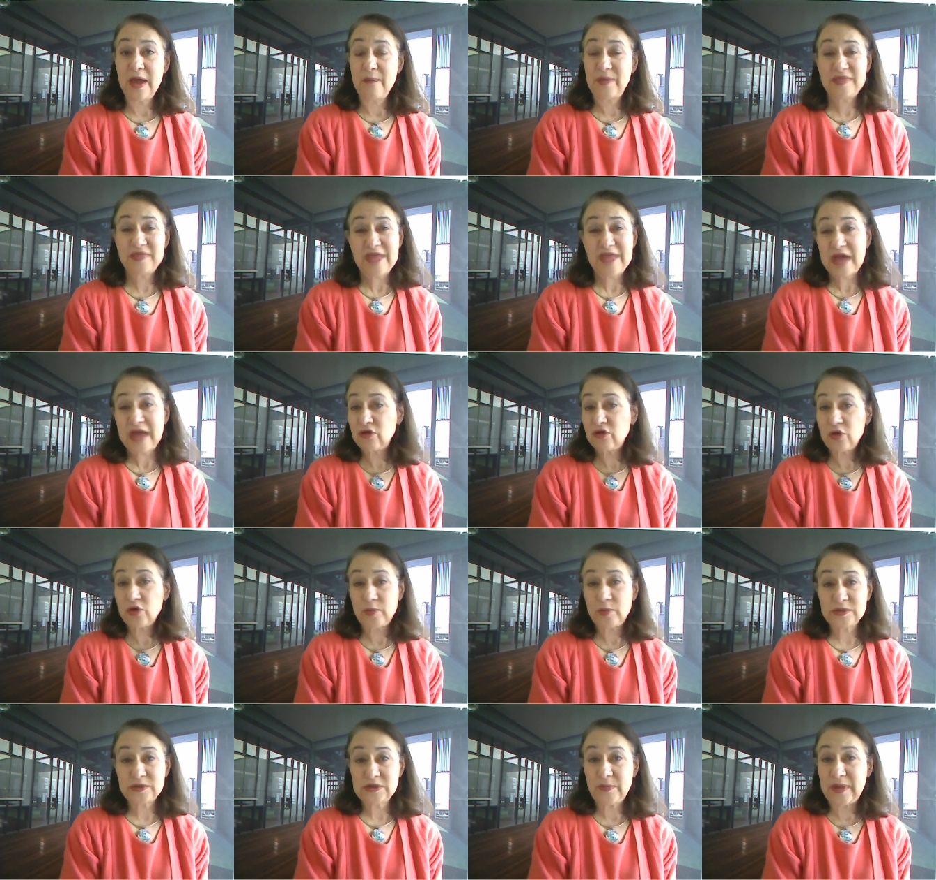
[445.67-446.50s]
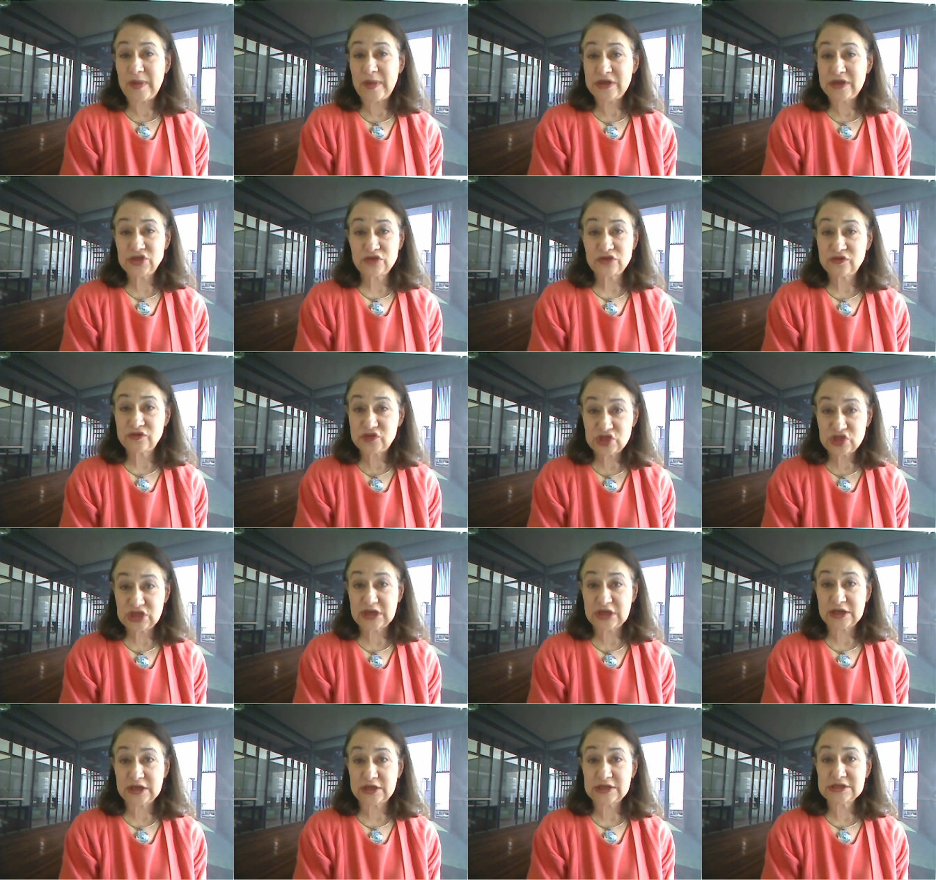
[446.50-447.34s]
But that group is a bunch of
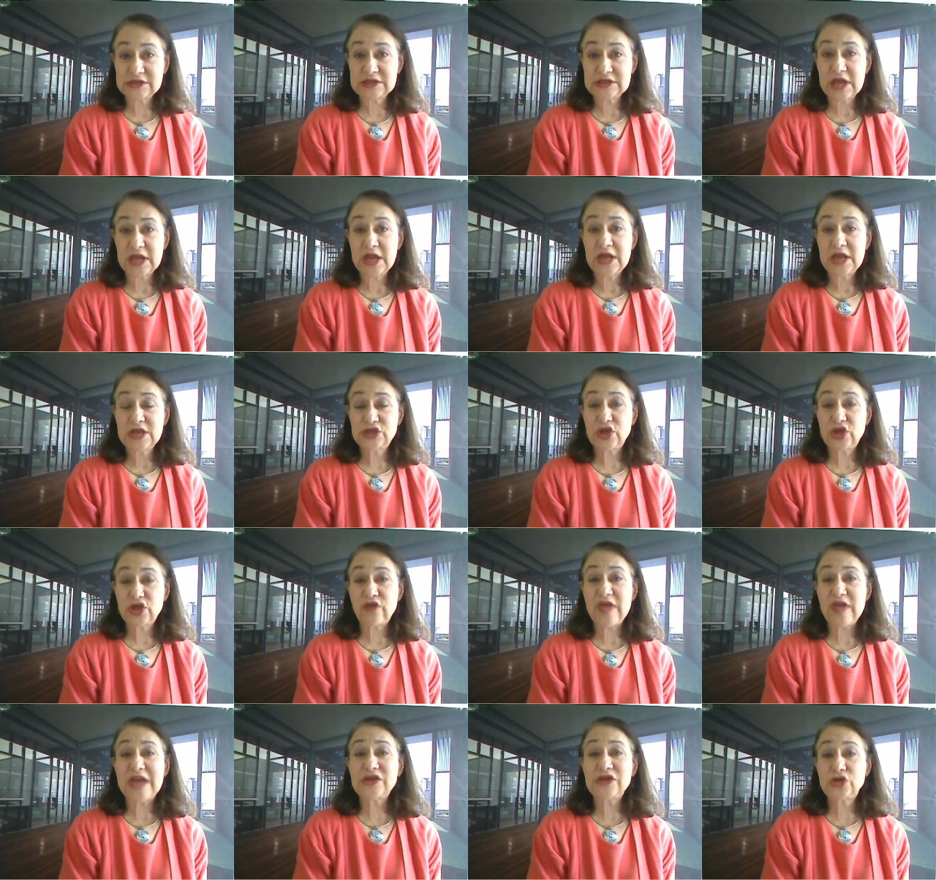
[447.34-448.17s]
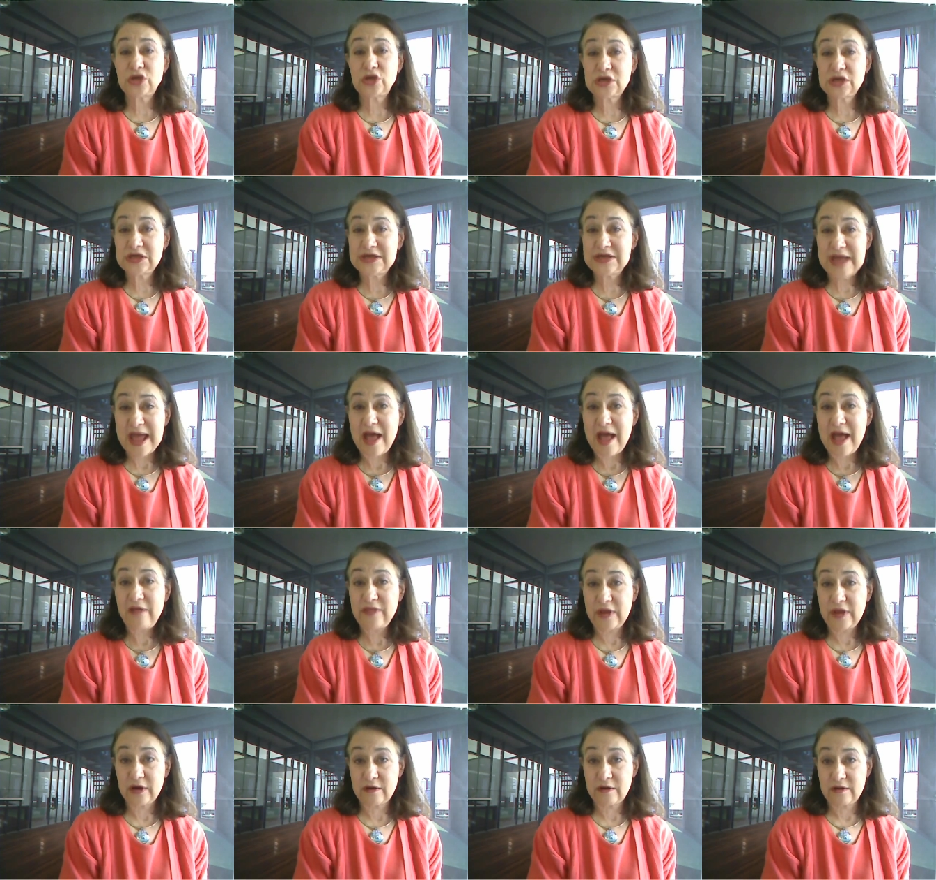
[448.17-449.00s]
shills, so they took
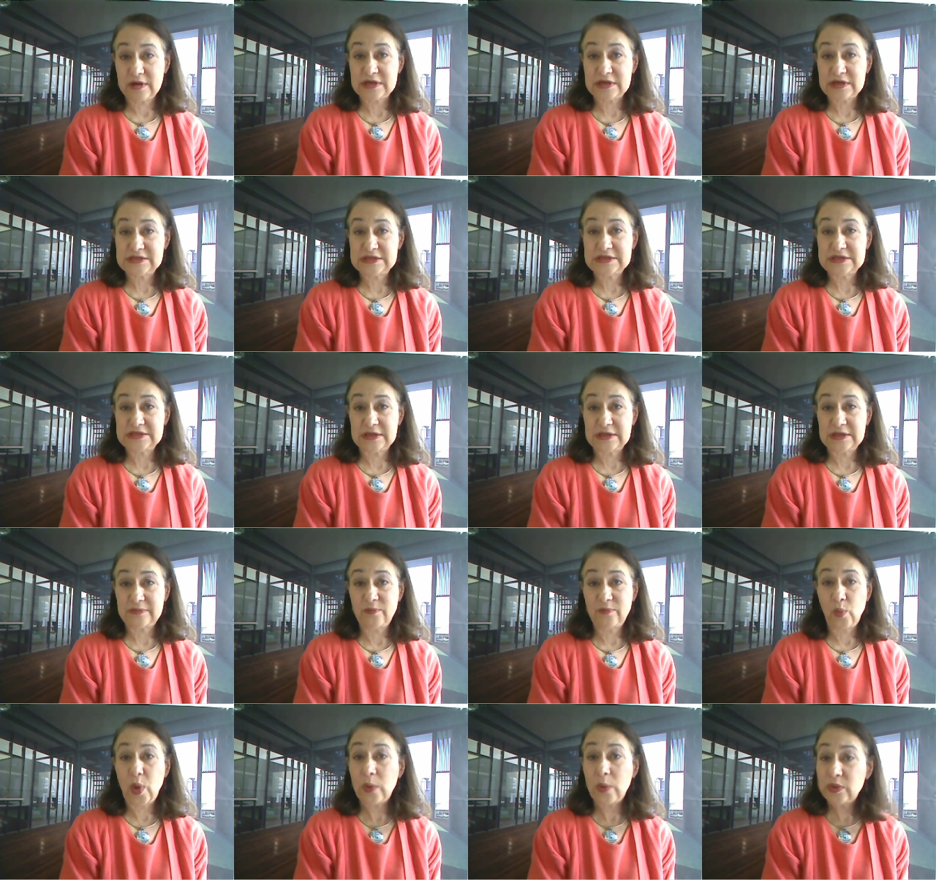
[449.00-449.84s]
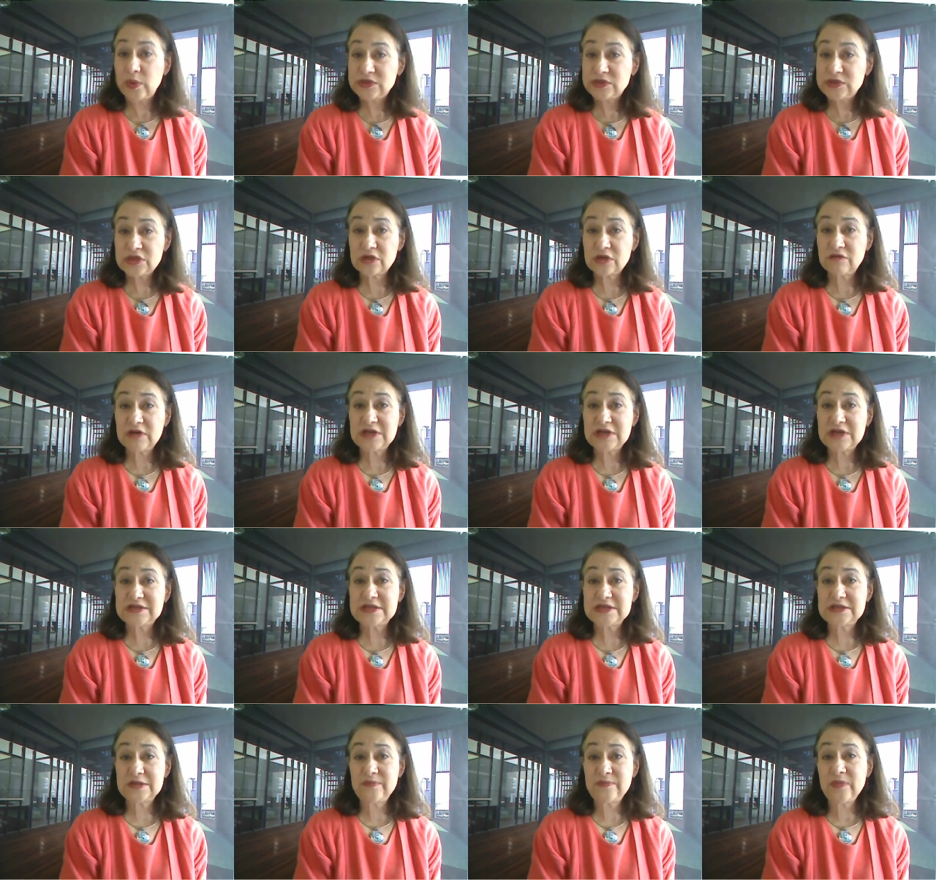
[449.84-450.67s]
down their criticism. What was the
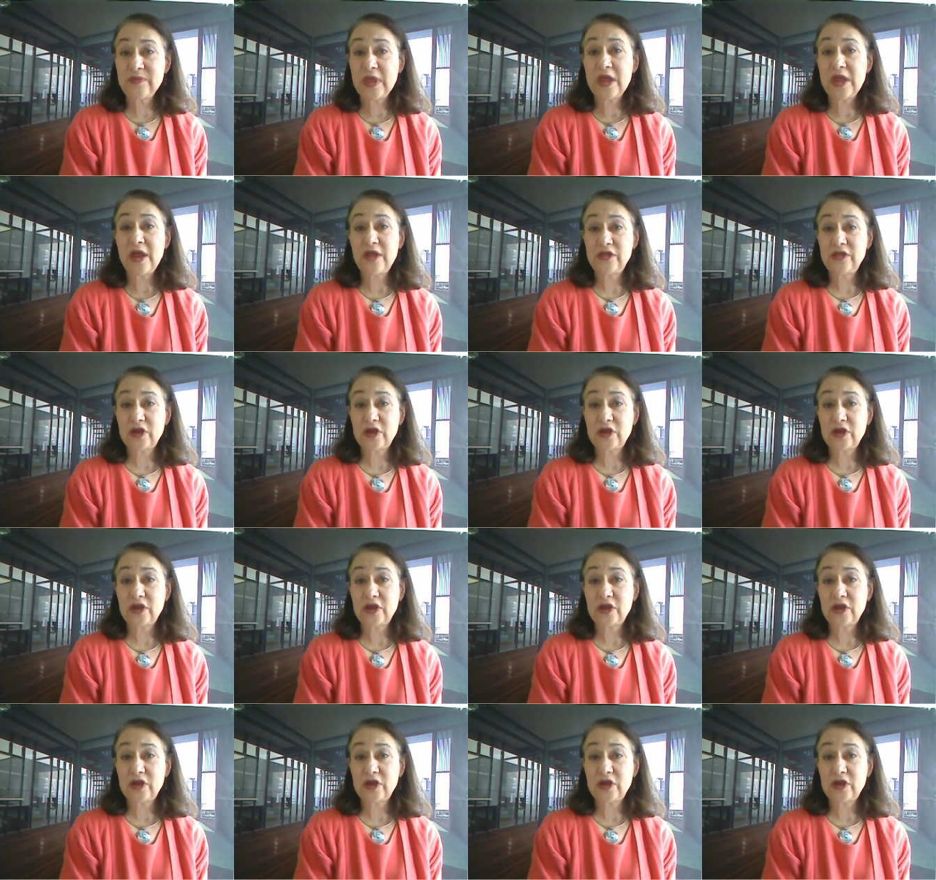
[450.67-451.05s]
criticism?